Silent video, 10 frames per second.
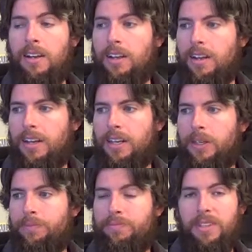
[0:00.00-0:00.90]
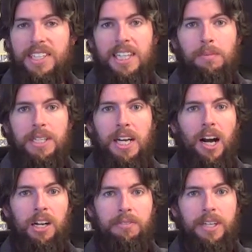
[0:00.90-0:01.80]
The
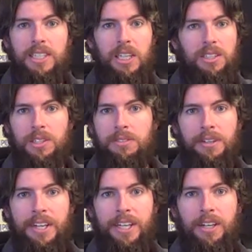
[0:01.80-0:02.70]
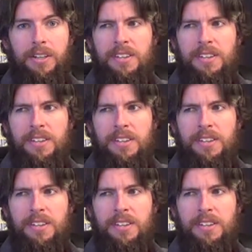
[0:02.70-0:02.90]
cinematography is also very good.